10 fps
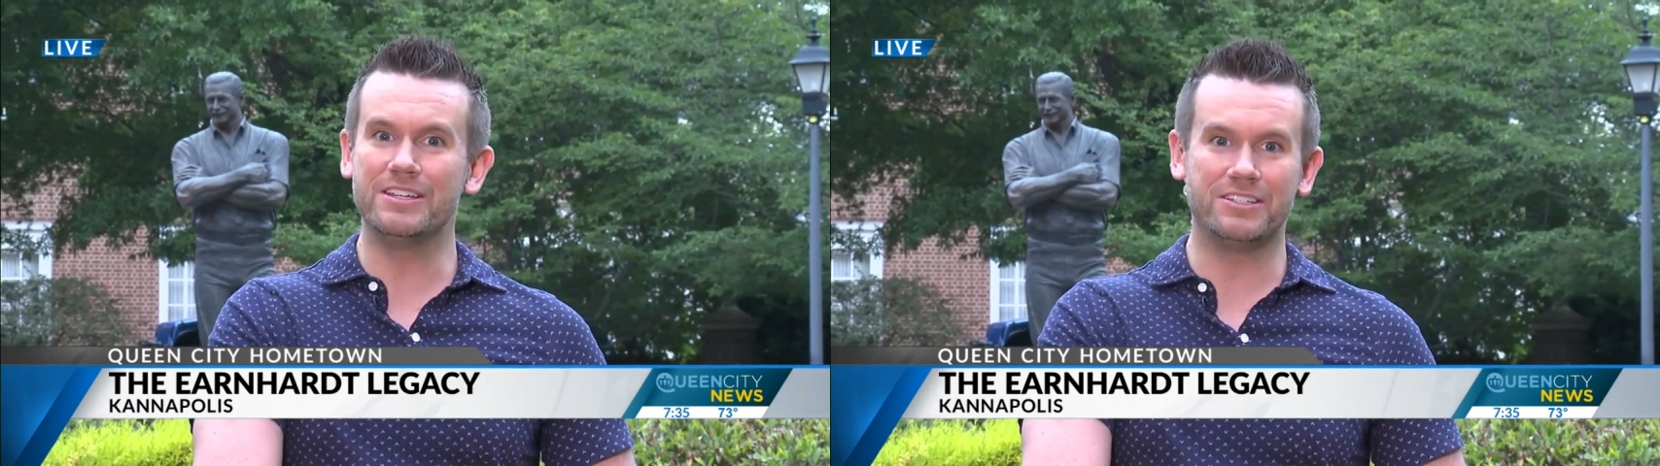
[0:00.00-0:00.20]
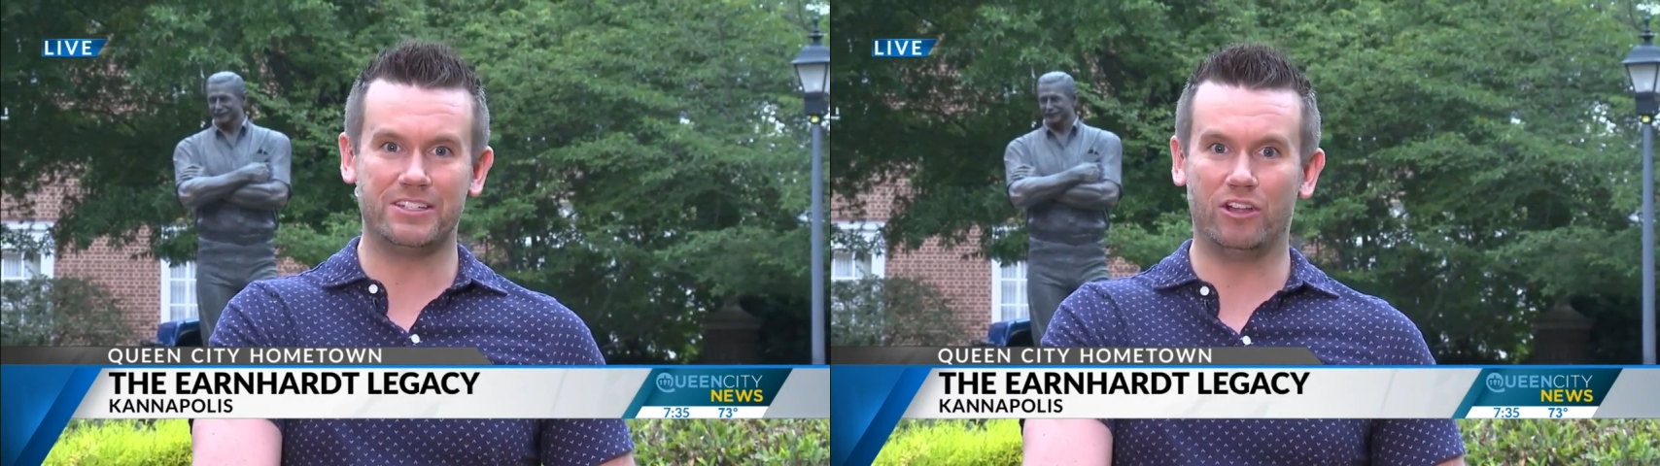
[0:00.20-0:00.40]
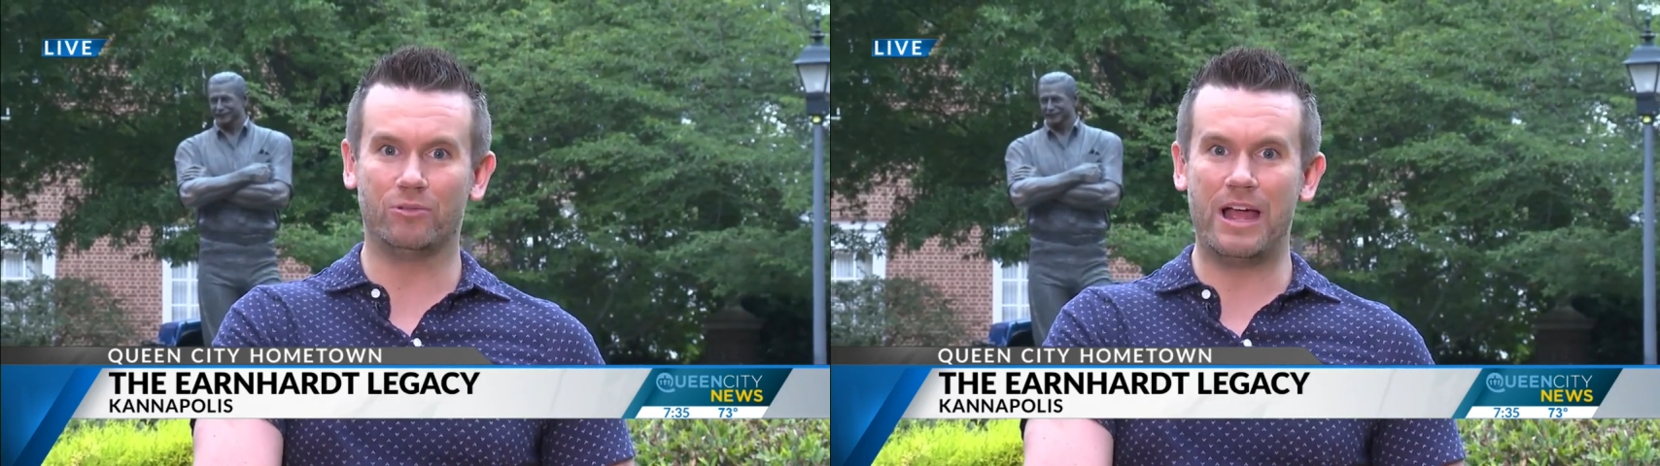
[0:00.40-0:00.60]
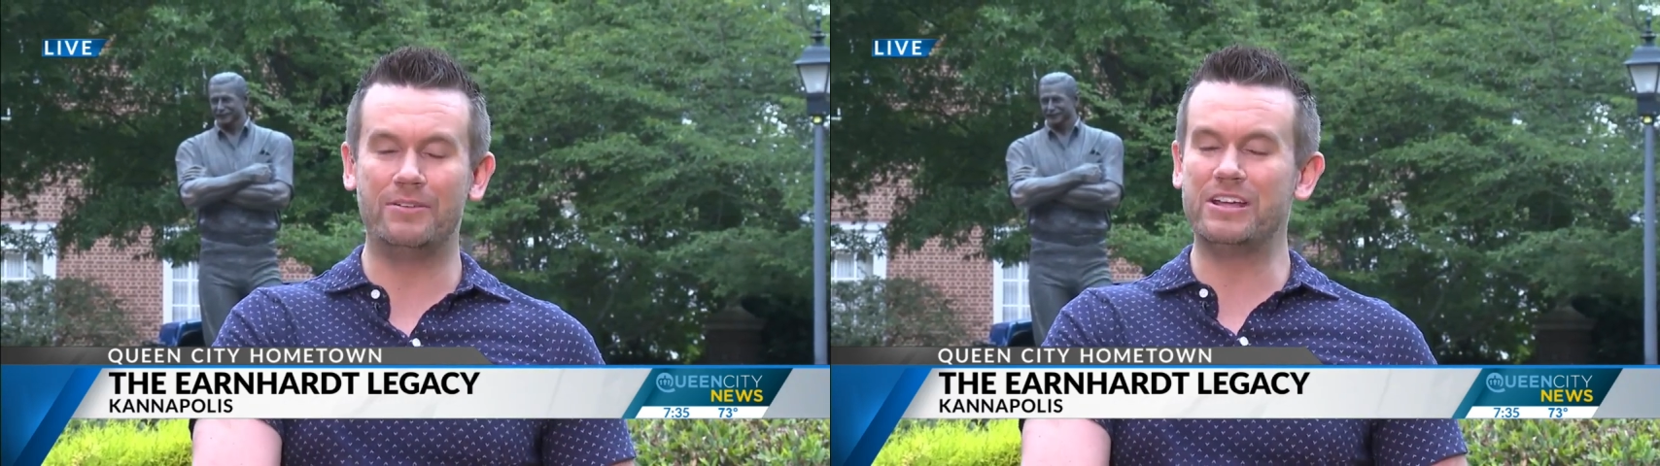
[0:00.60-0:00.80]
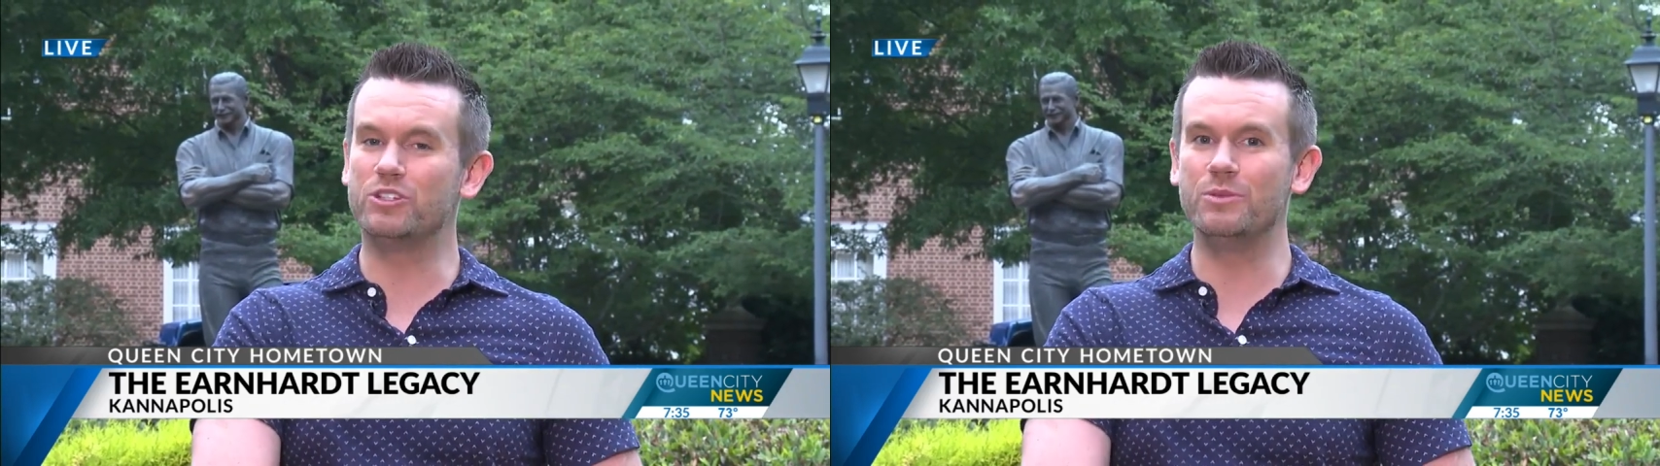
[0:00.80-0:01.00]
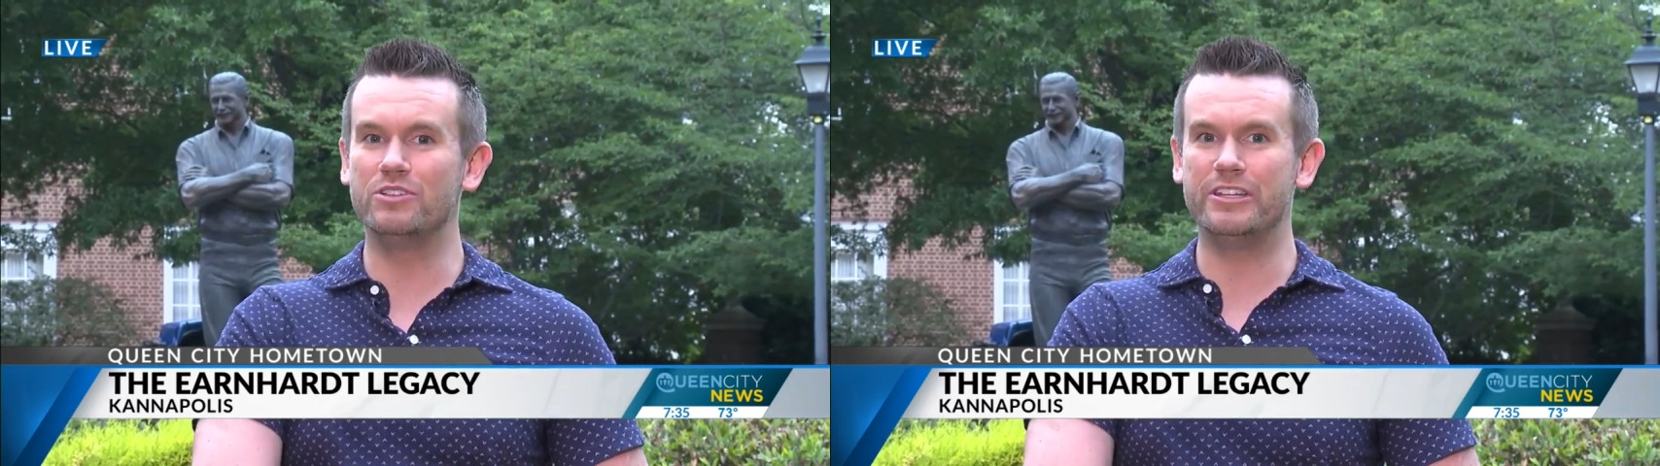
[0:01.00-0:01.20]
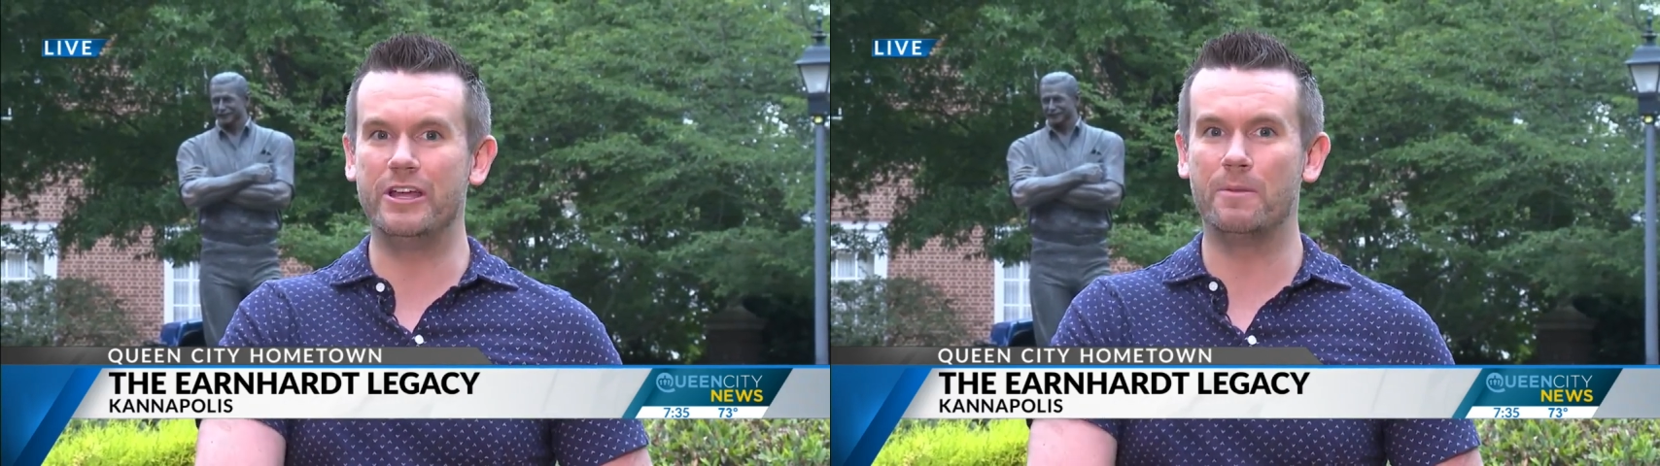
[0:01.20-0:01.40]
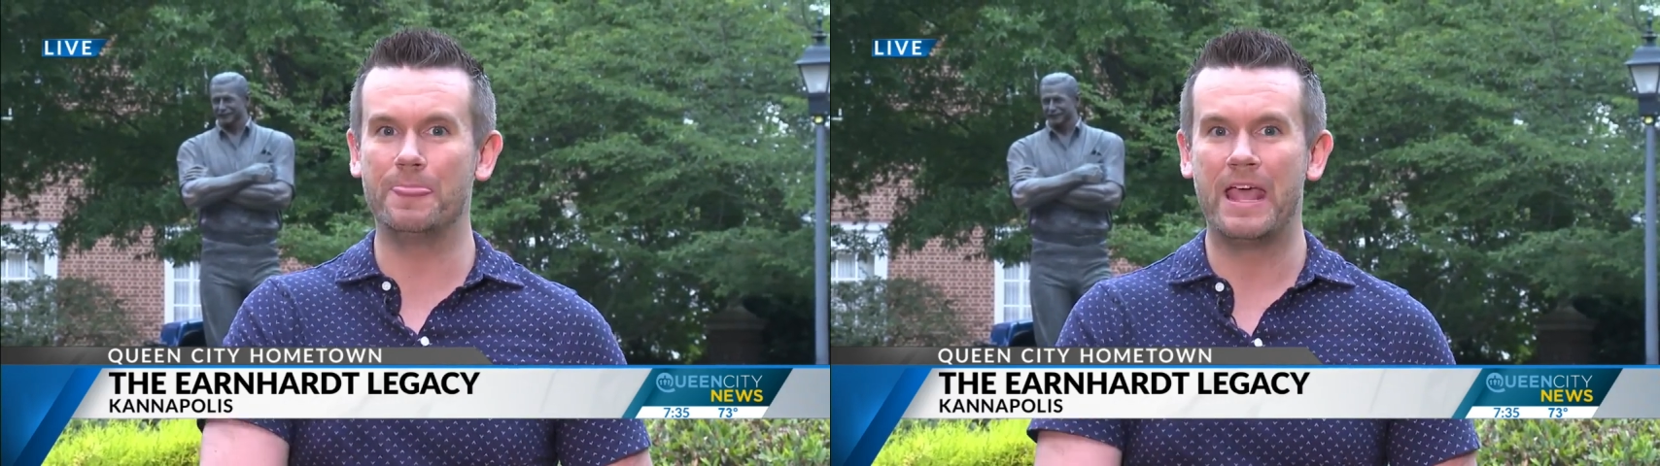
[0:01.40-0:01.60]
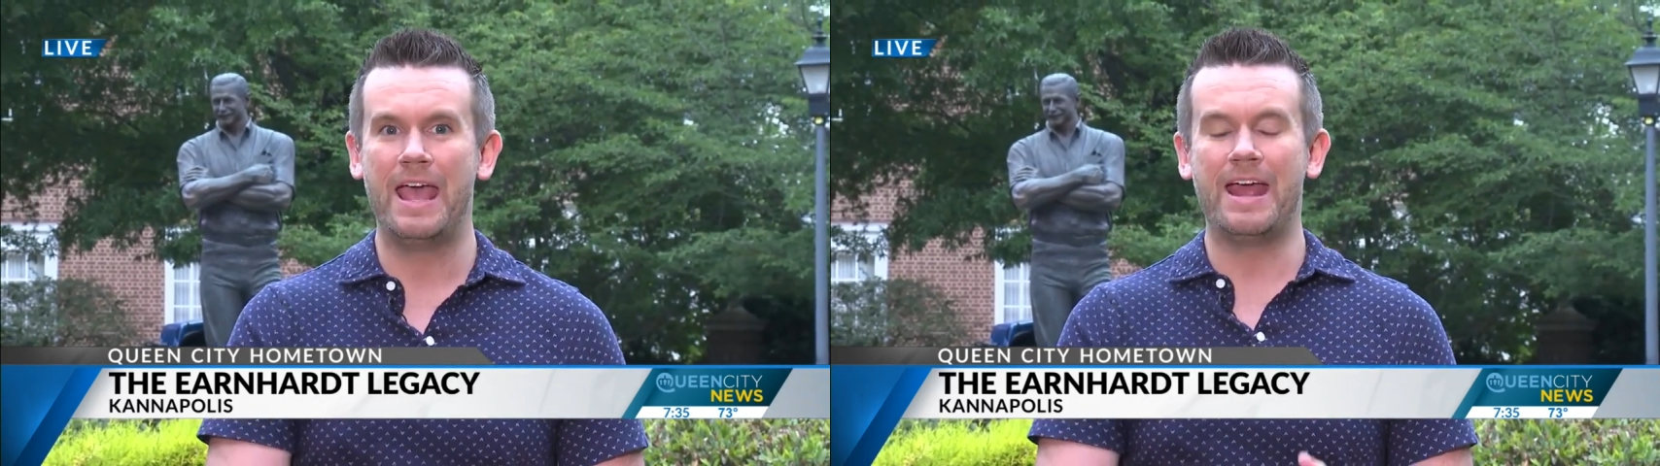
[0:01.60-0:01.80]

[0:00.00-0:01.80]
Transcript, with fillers: still around as a museum.